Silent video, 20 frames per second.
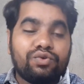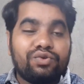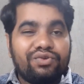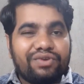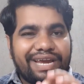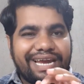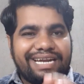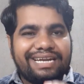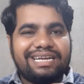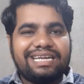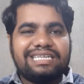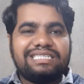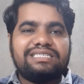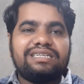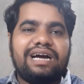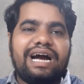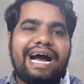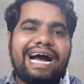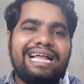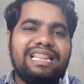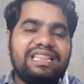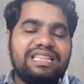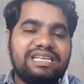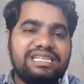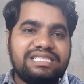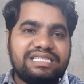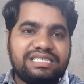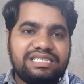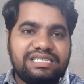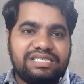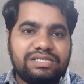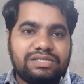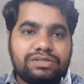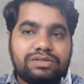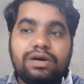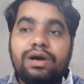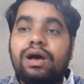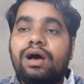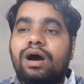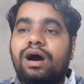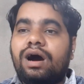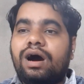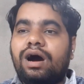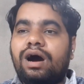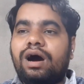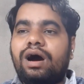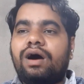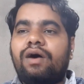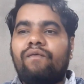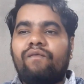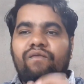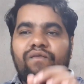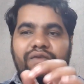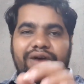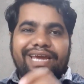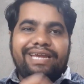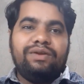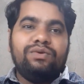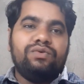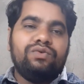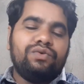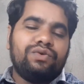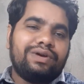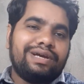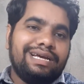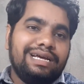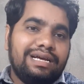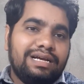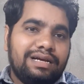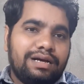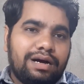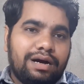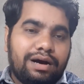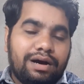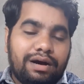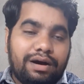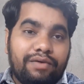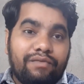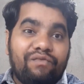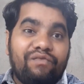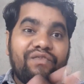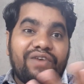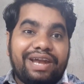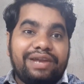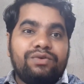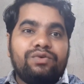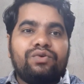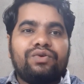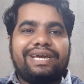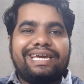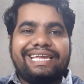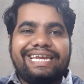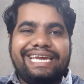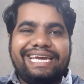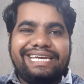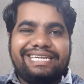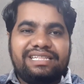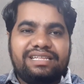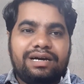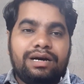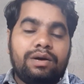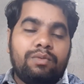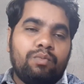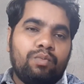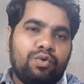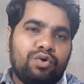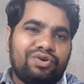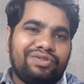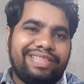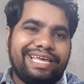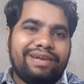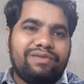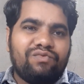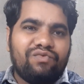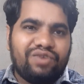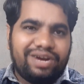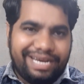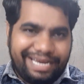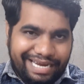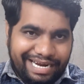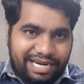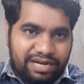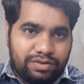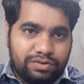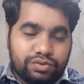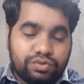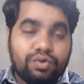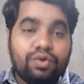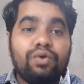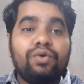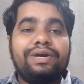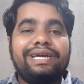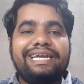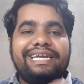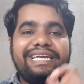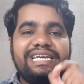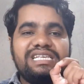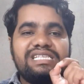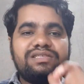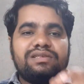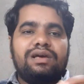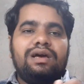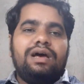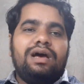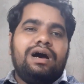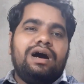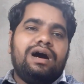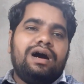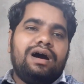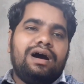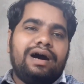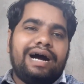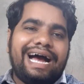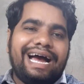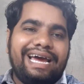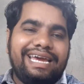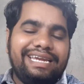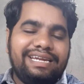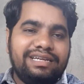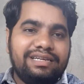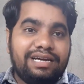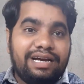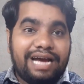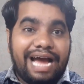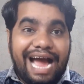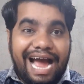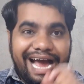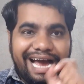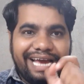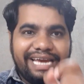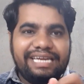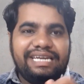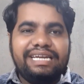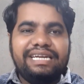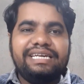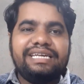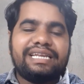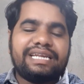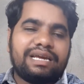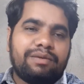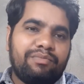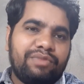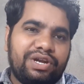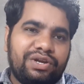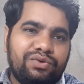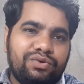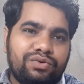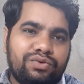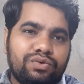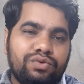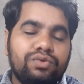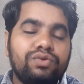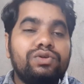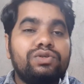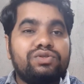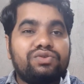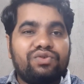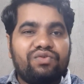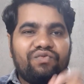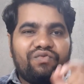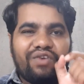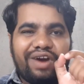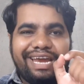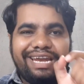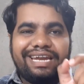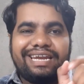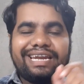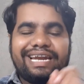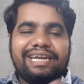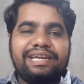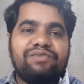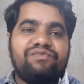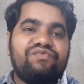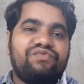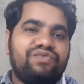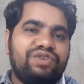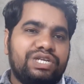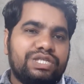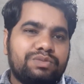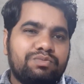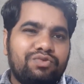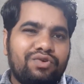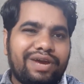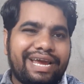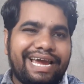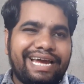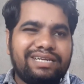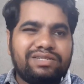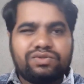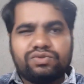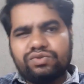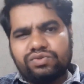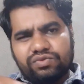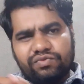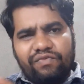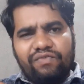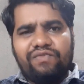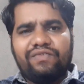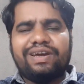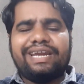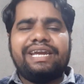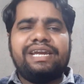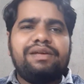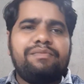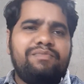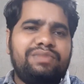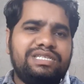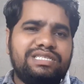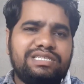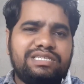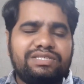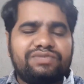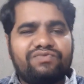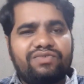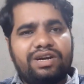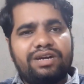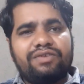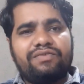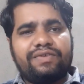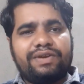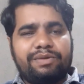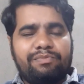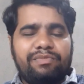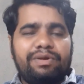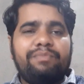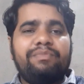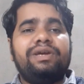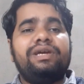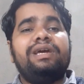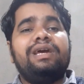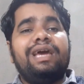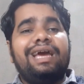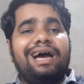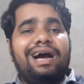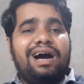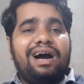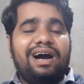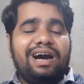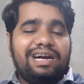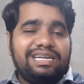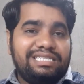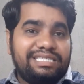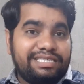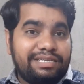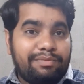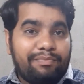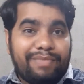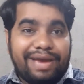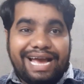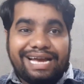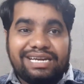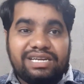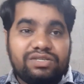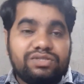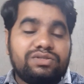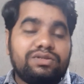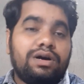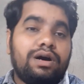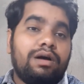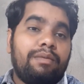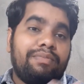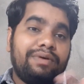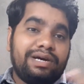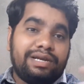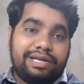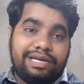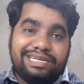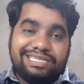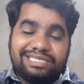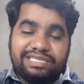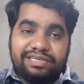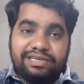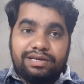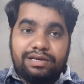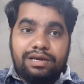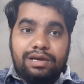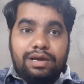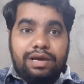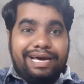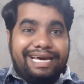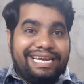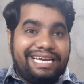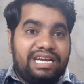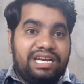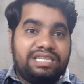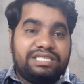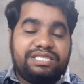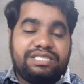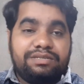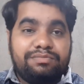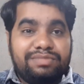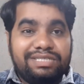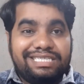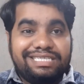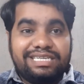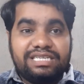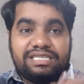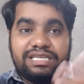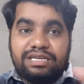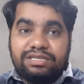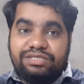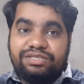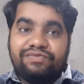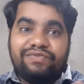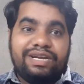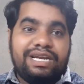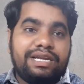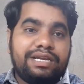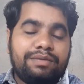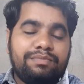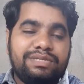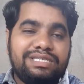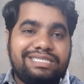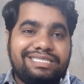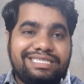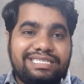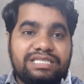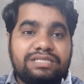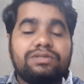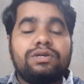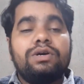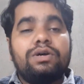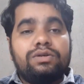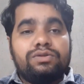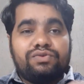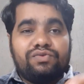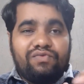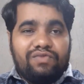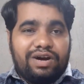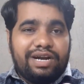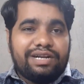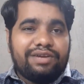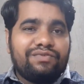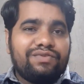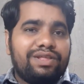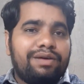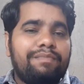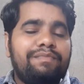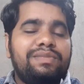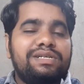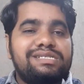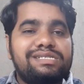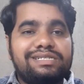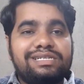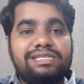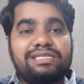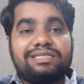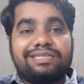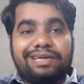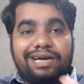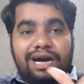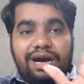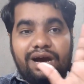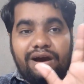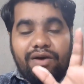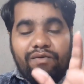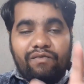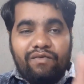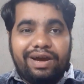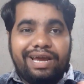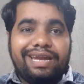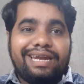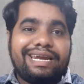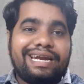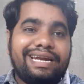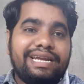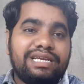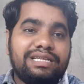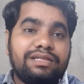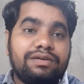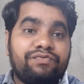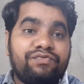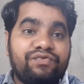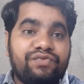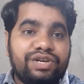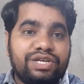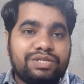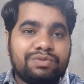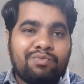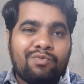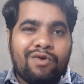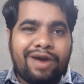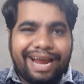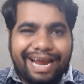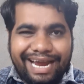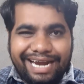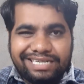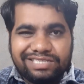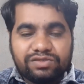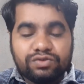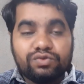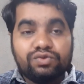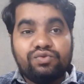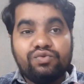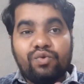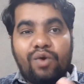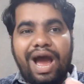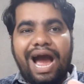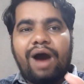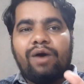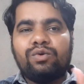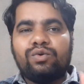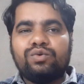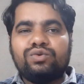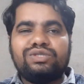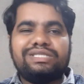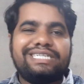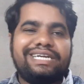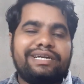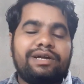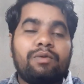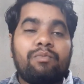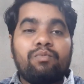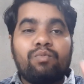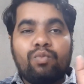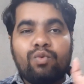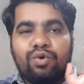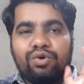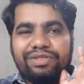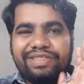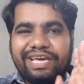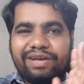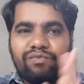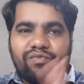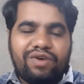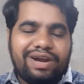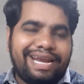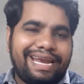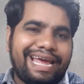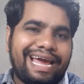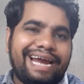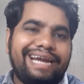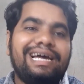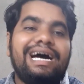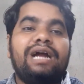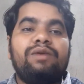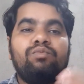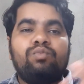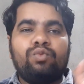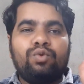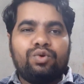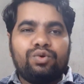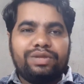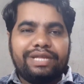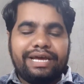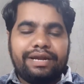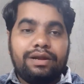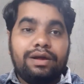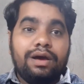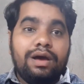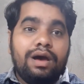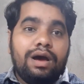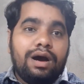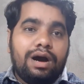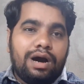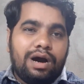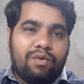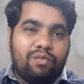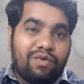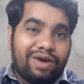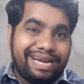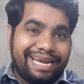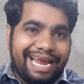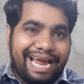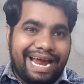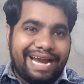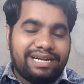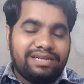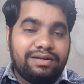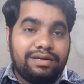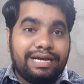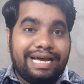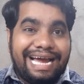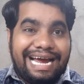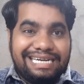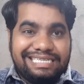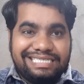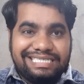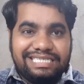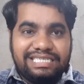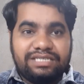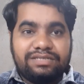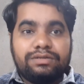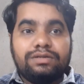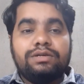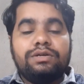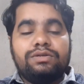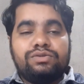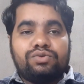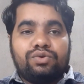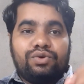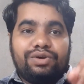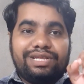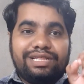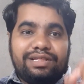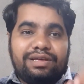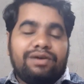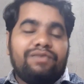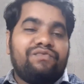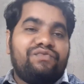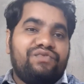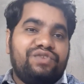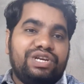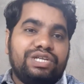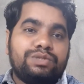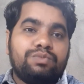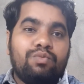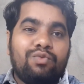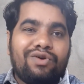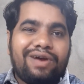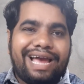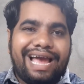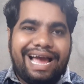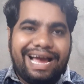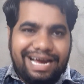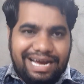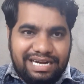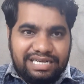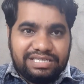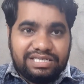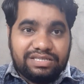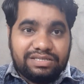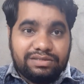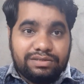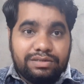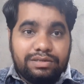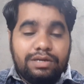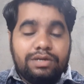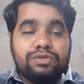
So you can test all these things while you when you create the more than one ad. So it is highly recommend you to while running Facebook ads, so for any business whatever it may be, it's a bakery shop or it's a real estate business or jewelry business, so whatever the business, while running the Facebook ads, you have to set up more than one ad and more than one ad set so in the Facebook ads.